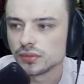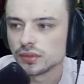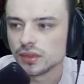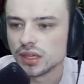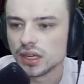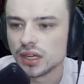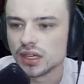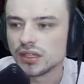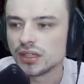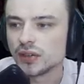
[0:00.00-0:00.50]

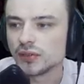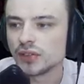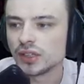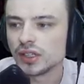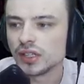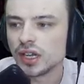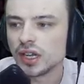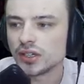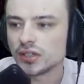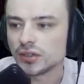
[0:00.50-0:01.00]
I definitely
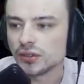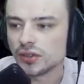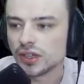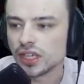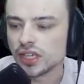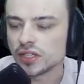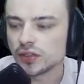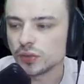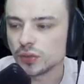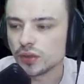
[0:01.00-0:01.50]
got you.
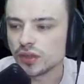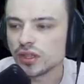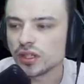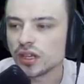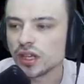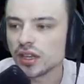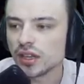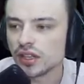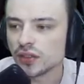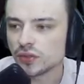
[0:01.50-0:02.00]
Thanks for the uh,
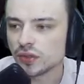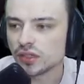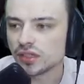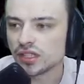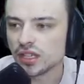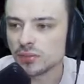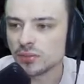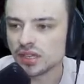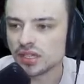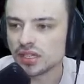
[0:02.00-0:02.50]
thanks for the
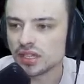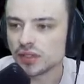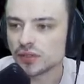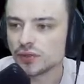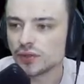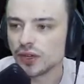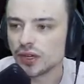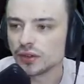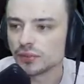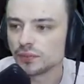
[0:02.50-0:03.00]
tip. That sounds
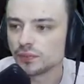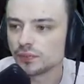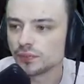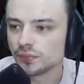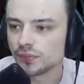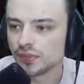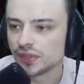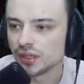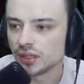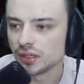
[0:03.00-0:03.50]
fun.
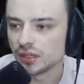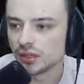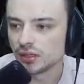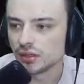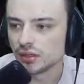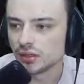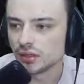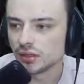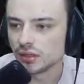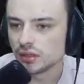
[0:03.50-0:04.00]

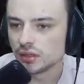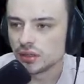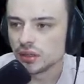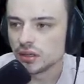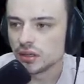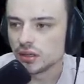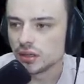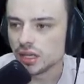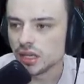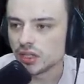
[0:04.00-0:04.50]

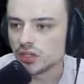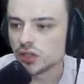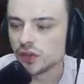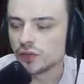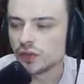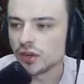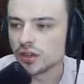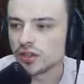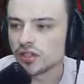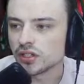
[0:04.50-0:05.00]
Now, so
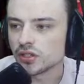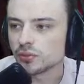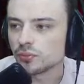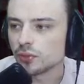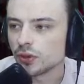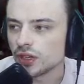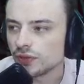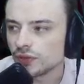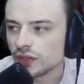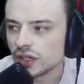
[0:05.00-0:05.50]
far, this is
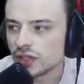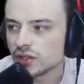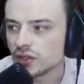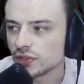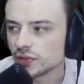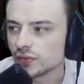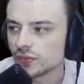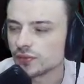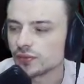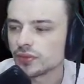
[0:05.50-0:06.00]
pretty fun. So,
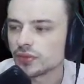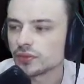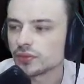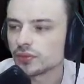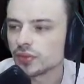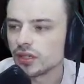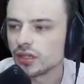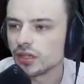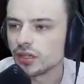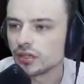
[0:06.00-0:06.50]

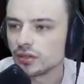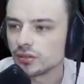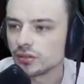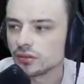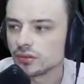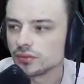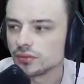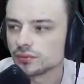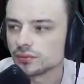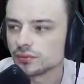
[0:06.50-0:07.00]
pretty good.
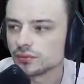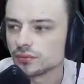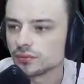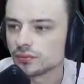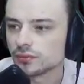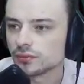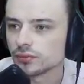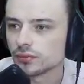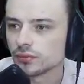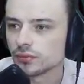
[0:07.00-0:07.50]

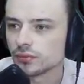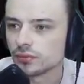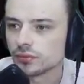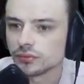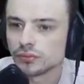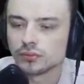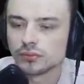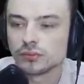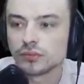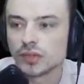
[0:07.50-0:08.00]

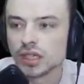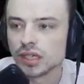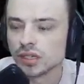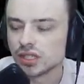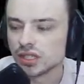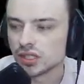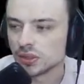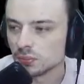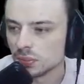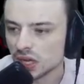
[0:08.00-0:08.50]
This
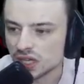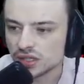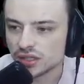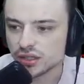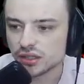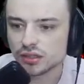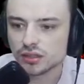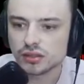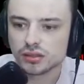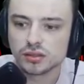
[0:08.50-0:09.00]
is a boss
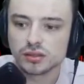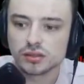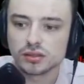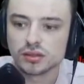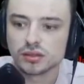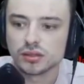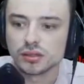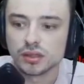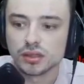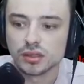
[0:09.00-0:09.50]
here.
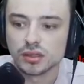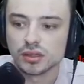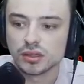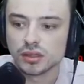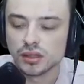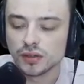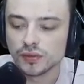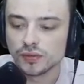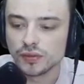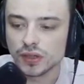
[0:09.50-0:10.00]

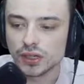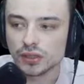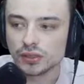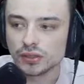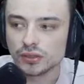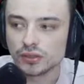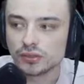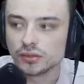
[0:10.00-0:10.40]
Oh, fuck, dude.